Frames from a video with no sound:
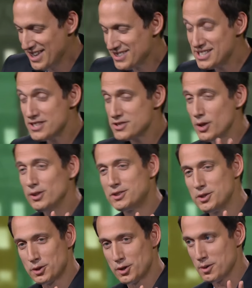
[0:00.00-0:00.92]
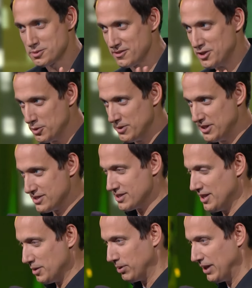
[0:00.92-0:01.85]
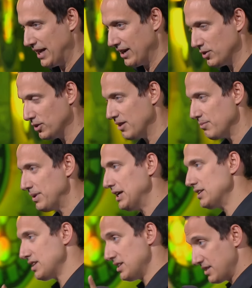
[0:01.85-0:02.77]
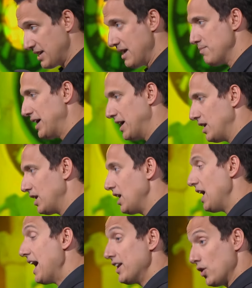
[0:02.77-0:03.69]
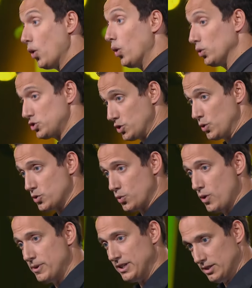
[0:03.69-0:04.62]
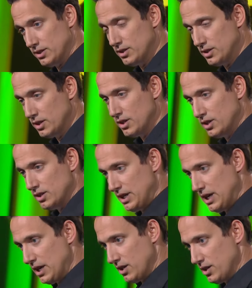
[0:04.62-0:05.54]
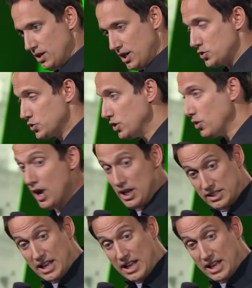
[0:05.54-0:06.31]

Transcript: See, there's only two groups of humans on the planet who love me. It's gay men and old Jewish women. Yeah, it's true.